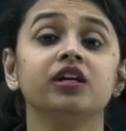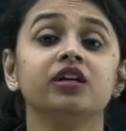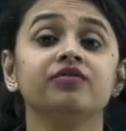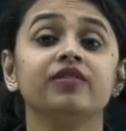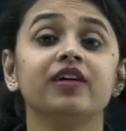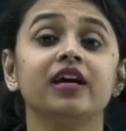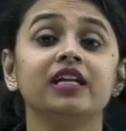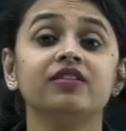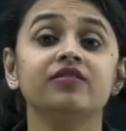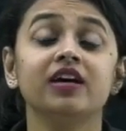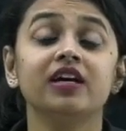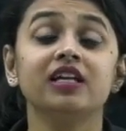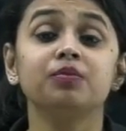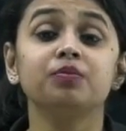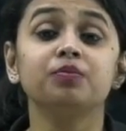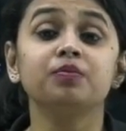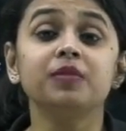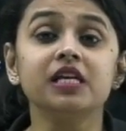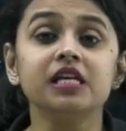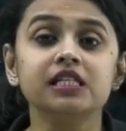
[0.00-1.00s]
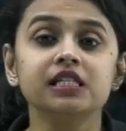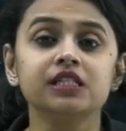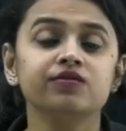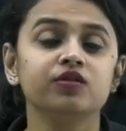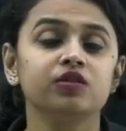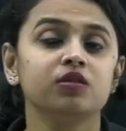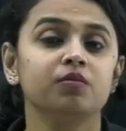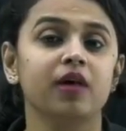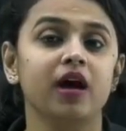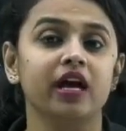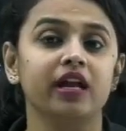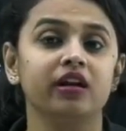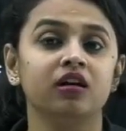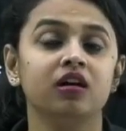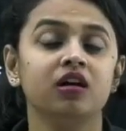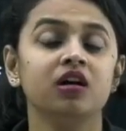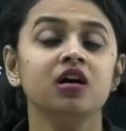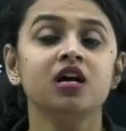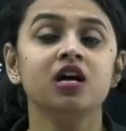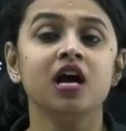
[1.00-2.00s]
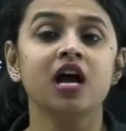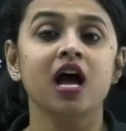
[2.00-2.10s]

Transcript: in a very, very peaceful manner,